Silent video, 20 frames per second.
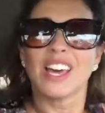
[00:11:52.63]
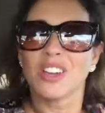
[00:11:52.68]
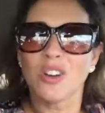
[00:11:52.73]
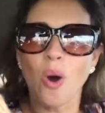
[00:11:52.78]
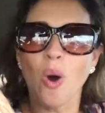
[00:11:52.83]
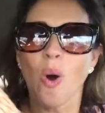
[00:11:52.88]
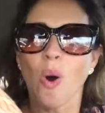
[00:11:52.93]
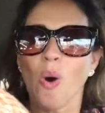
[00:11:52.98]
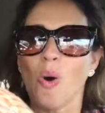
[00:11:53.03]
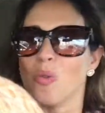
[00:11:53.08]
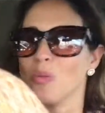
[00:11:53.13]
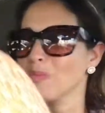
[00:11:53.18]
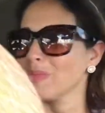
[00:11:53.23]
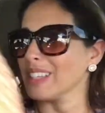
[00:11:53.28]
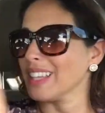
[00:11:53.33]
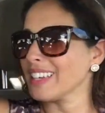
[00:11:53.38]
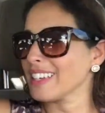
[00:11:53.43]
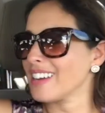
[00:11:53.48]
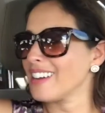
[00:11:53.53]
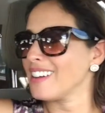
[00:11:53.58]
home,
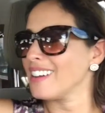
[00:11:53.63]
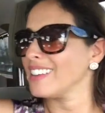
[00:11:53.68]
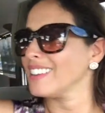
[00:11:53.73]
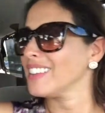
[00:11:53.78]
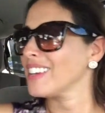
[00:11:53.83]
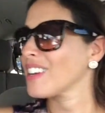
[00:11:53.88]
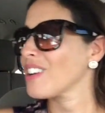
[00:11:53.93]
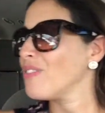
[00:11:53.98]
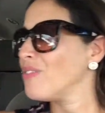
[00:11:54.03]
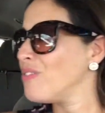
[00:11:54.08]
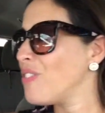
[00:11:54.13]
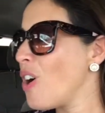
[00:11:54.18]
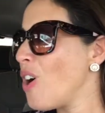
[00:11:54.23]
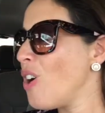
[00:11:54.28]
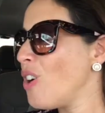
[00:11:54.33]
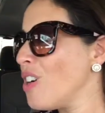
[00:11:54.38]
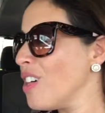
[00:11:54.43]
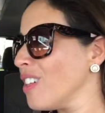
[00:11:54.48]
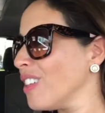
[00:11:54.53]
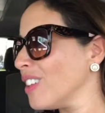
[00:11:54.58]
like
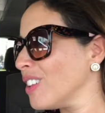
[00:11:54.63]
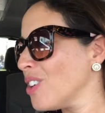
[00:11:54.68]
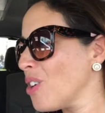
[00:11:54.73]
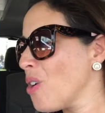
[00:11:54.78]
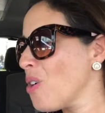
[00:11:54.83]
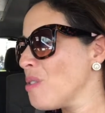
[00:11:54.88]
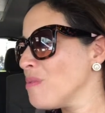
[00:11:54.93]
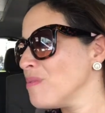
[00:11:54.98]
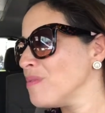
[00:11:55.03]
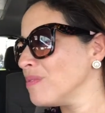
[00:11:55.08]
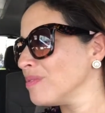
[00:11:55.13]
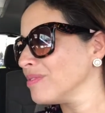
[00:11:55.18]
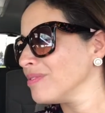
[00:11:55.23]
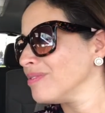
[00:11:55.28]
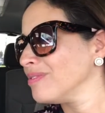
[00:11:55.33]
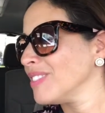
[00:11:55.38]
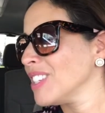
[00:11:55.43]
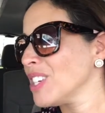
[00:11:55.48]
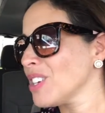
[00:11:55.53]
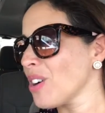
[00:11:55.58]
fall home,
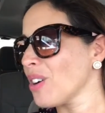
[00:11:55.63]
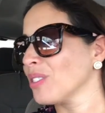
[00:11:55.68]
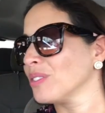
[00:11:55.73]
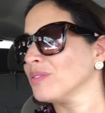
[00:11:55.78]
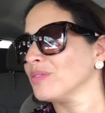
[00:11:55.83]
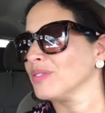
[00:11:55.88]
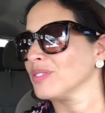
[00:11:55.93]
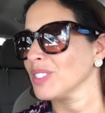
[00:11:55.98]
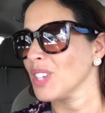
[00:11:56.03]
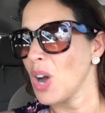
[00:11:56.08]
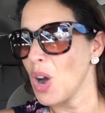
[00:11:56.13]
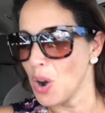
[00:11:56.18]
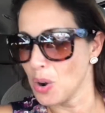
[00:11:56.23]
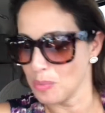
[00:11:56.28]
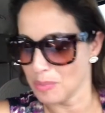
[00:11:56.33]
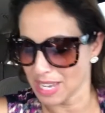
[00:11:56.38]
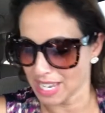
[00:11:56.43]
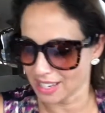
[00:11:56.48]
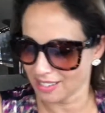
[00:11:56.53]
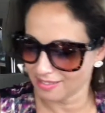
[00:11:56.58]
you know,
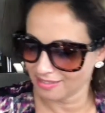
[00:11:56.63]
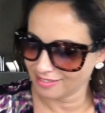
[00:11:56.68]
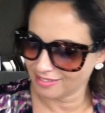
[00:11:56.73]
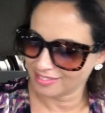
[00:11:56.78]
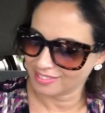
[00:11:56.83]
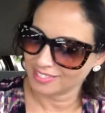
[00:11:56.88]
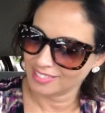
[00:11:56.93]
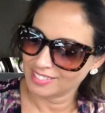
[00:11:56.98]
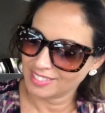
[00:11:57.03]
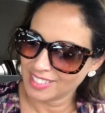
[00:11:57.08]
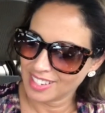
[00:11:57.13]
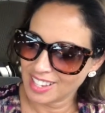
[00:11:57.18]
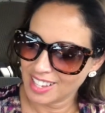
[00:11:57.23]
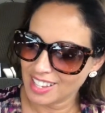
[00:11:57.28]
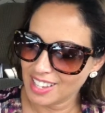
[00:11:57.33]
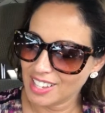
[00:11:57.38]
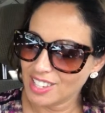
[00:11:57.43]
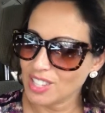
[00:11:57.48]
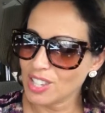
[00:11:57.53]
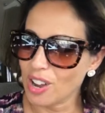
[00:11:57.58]
homey.
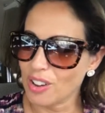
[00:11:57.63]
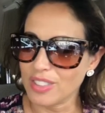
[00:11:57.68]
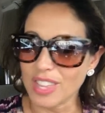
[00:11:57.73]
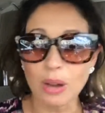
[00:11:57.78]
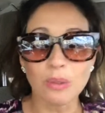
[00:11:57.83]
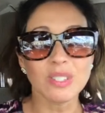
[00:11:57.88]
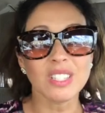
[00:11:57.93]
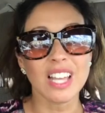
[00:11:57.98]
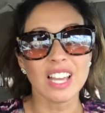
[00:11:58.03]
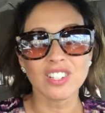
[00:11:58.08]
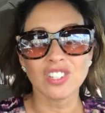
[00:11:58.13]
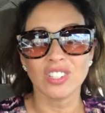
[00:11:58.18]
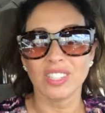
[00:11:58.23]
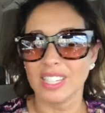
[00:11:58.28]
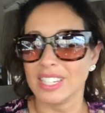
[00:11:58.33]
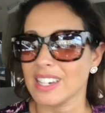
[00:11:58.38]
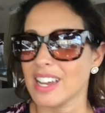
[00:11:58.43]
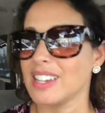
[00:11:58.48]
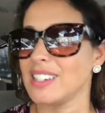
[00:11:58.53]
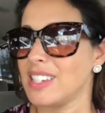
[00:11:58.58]
So that was
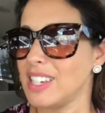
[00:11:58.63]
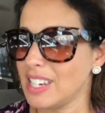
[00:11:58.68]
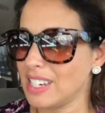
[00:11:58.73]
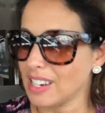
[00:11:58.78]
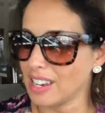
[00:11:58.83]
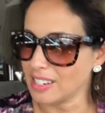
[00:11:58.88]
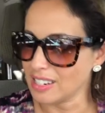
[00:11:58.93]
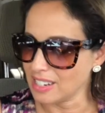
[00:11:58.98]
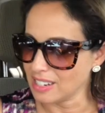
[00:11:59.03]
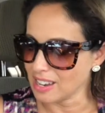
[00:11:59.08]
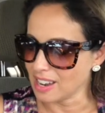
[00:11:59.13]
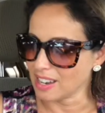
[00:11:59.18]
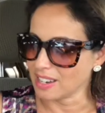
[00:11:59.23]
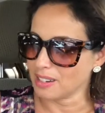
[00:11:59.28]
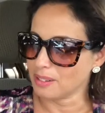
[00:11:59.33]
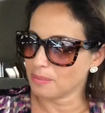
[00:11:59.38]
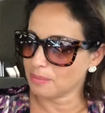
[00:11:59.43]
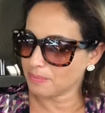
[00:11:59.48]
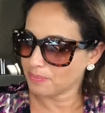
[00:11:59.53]
actually $19.99.